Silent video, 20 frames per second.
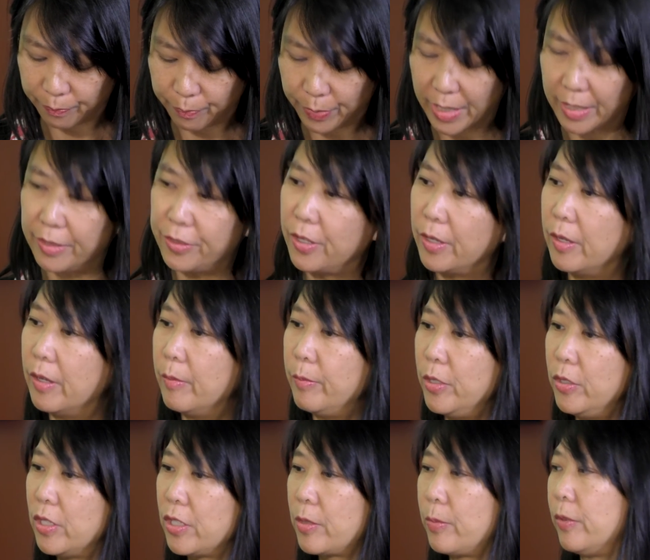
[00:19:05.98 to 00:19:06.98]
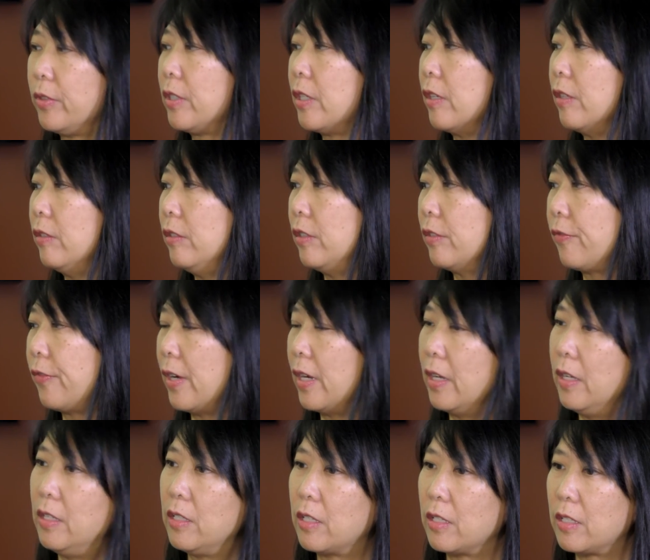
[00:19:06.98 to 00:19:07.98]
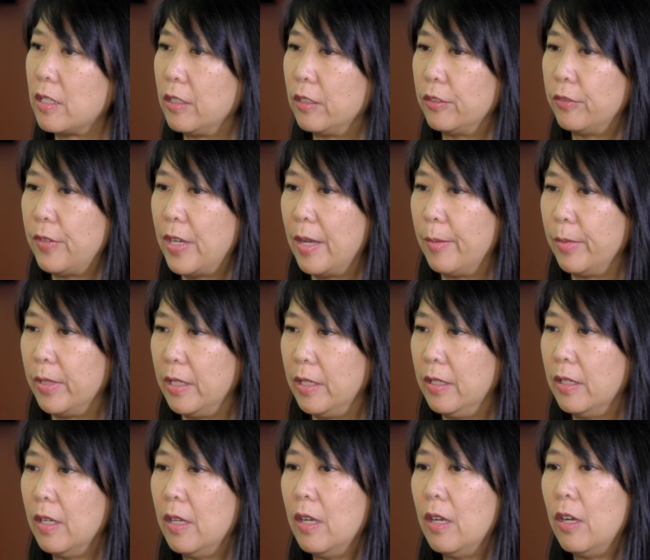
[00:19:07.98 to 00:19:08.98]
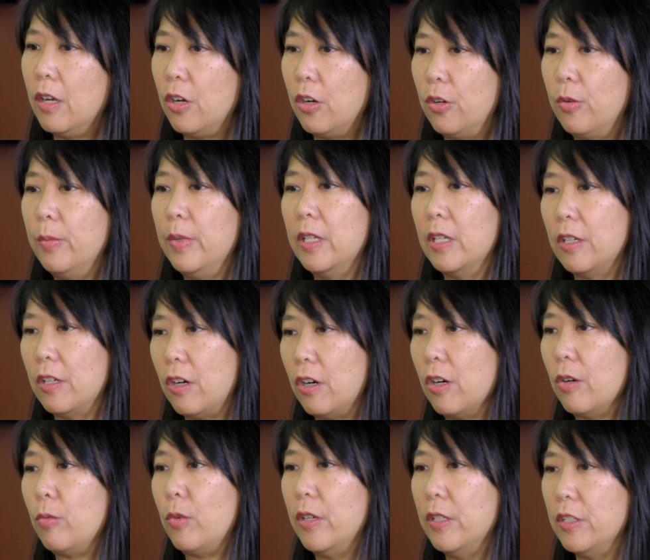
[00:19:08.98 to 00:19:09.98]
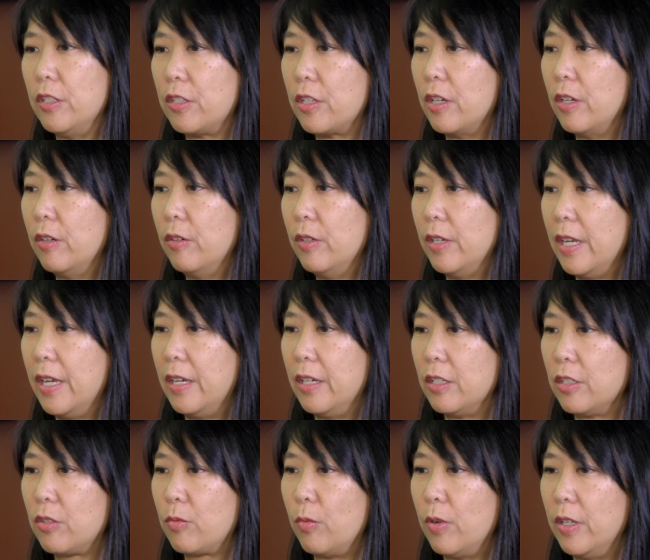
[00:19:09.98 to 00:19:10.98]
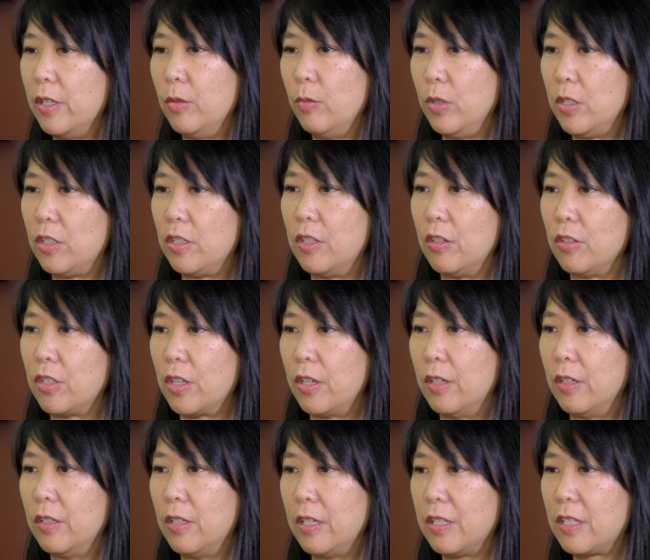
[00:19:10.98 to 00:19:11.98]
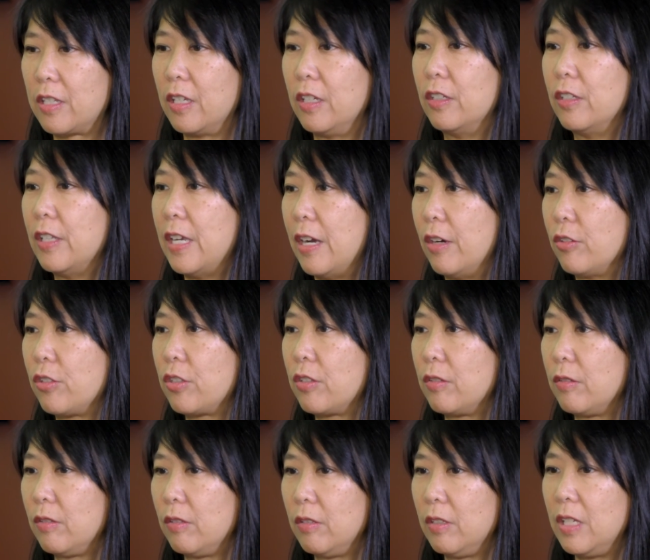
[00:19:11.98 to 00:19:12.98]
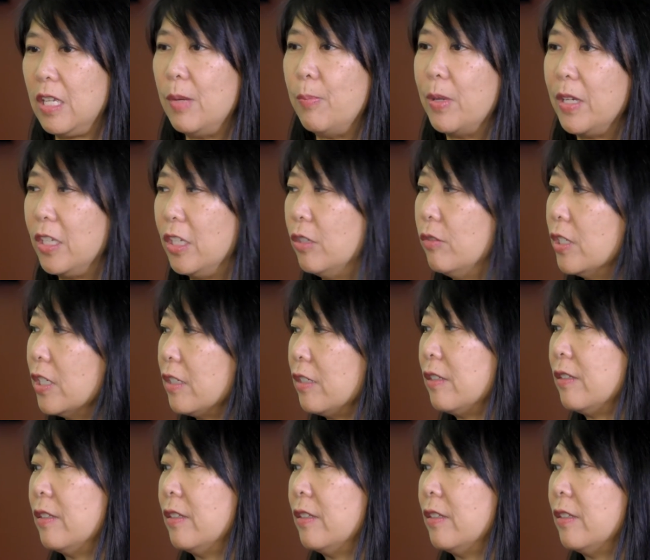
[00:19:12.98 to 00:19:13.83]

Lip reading: But the municipal code defines a single-family home in an R1 zone as one in which there's a single housekeeping unit.